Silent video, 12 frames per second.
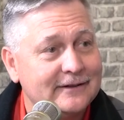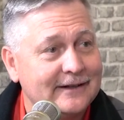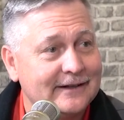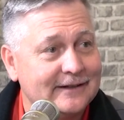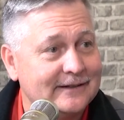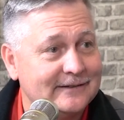
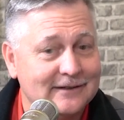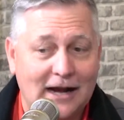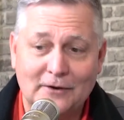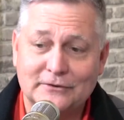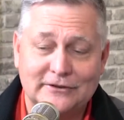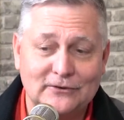And
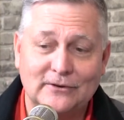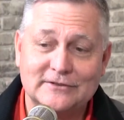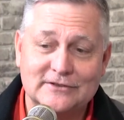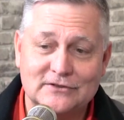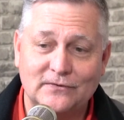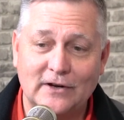it
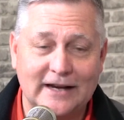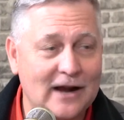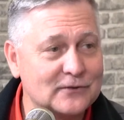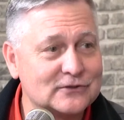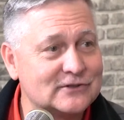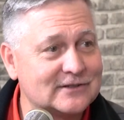was just funny.
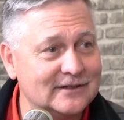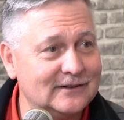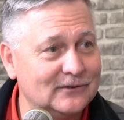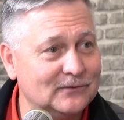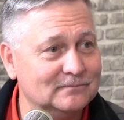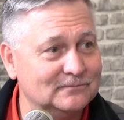I was just
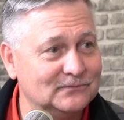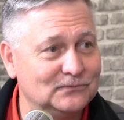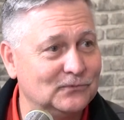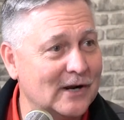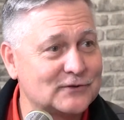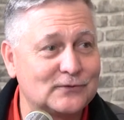in a
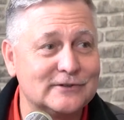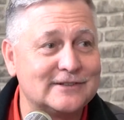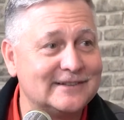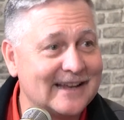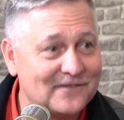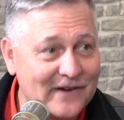restaurant
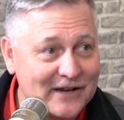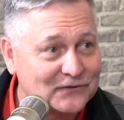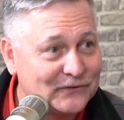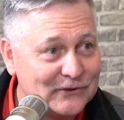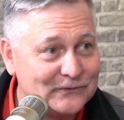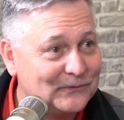today,
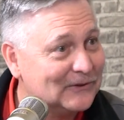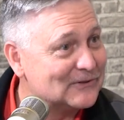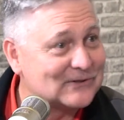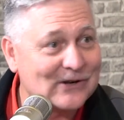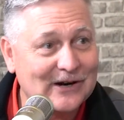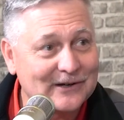fast food, and we were
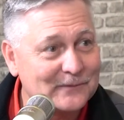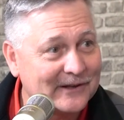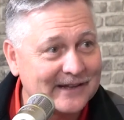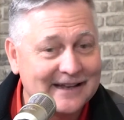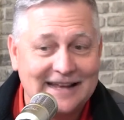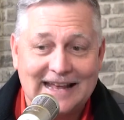just talking
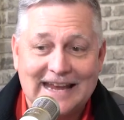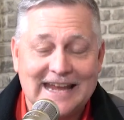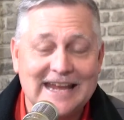about that. Mm-hmm.